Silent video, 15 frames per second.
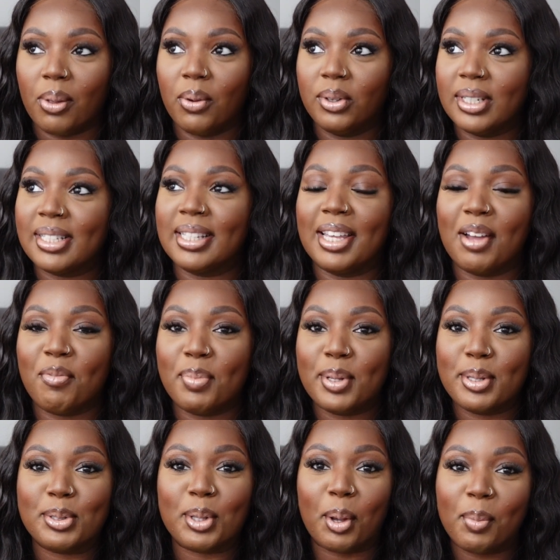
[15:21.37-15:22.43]
honestly, I've been
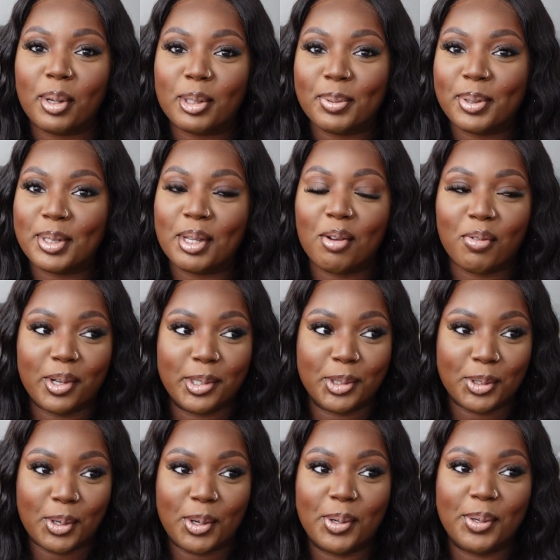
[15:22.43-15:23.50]
so much more
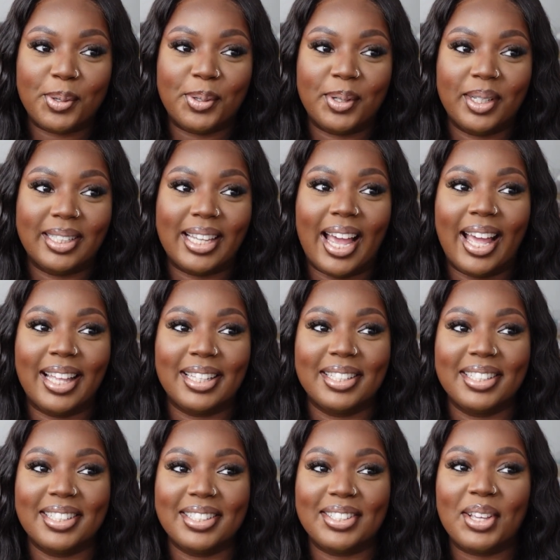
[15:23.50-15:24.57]
self-controlled,
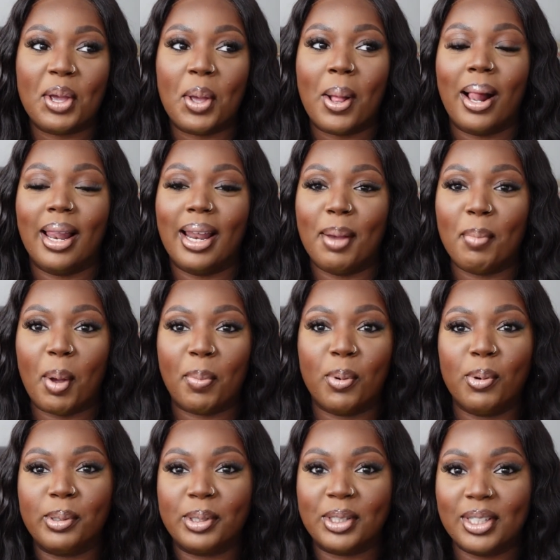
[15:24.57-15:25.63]
and like my
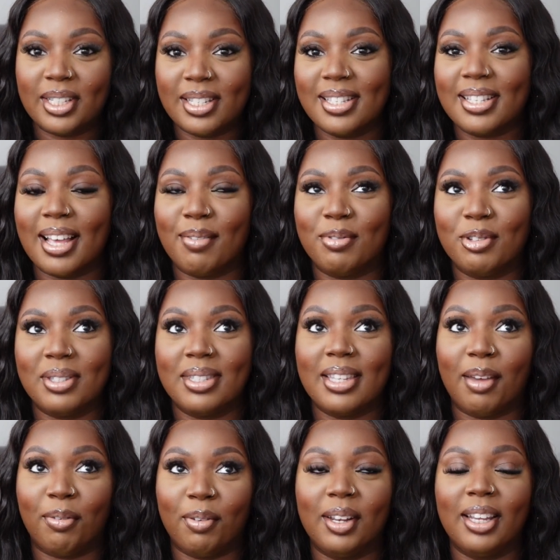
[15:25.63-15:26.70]
portions have
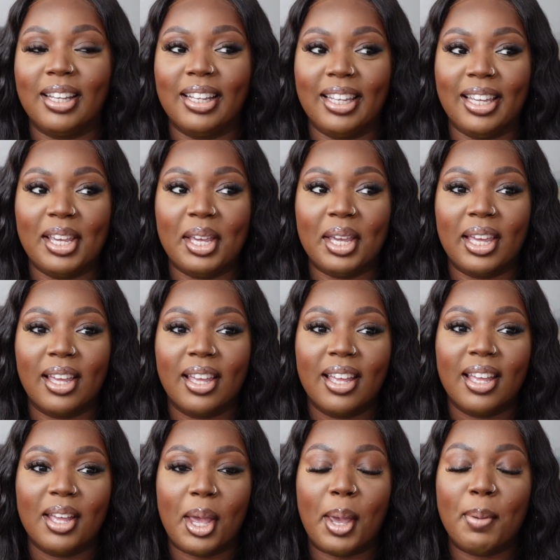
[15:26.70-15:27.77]
definitely
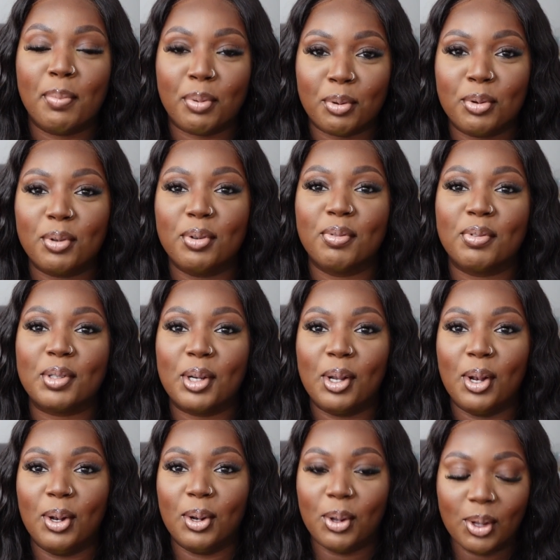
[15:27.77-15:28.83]
improved a
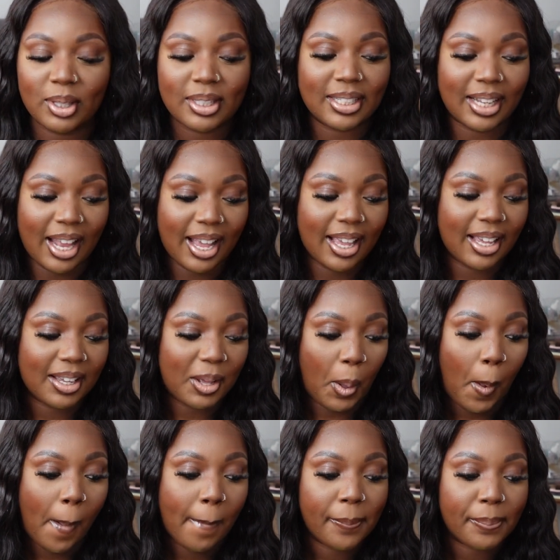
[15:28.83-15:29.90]
lot. Like,
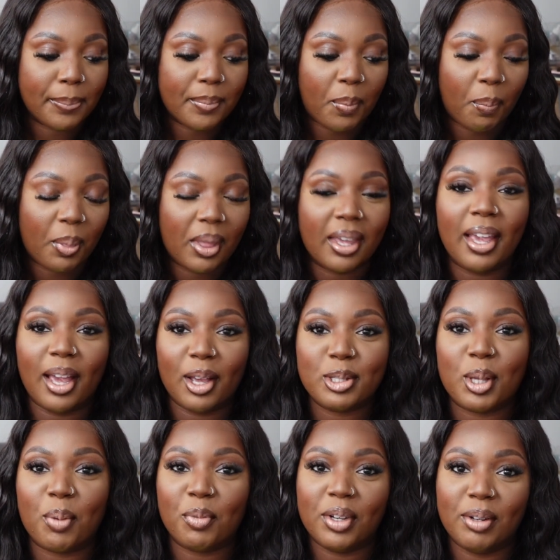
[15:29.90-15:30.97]
yeah,
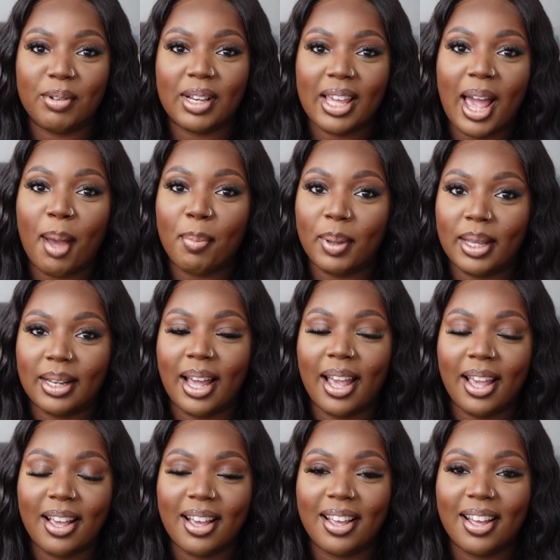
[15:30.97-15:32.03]
so I'm really, really happy.
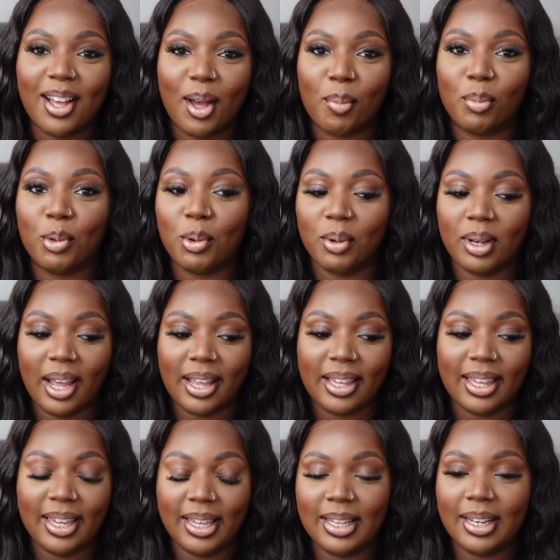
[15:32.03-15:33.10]
Like, I'm not like
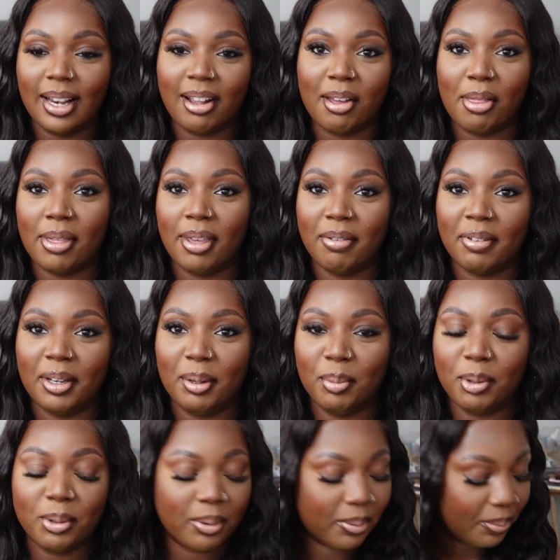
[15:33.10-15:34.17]
eating like a thief
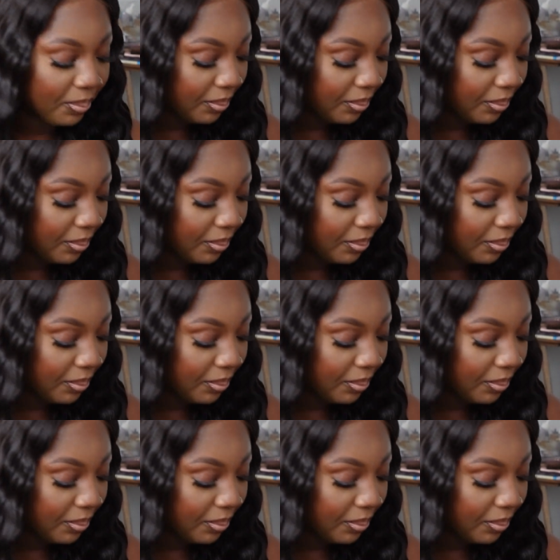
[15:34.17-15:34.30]
anymore,